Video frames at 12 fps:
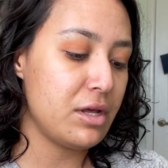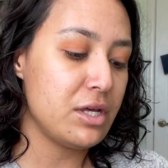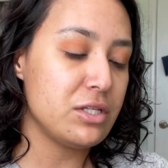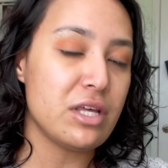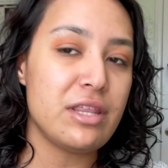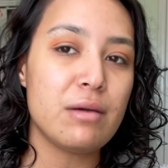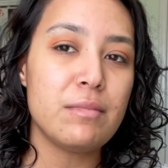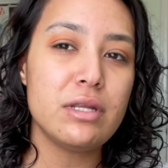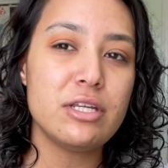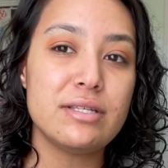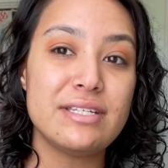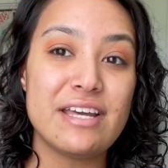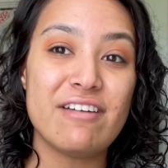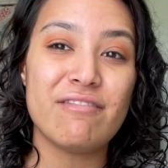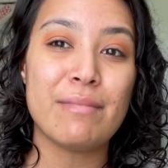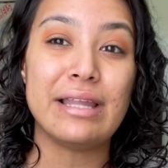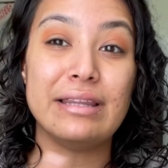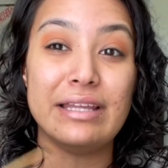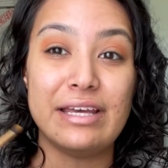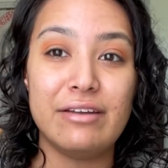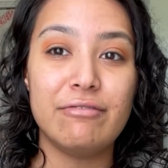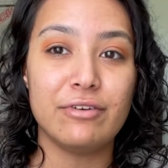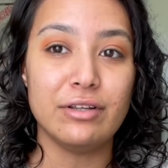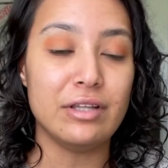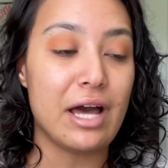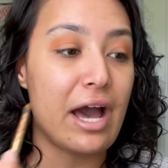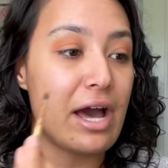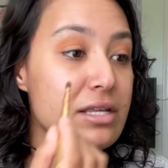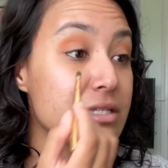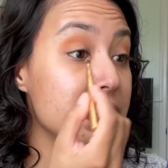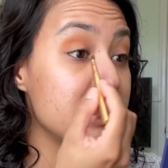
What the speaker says: So I think I'm gonna save my lid for last.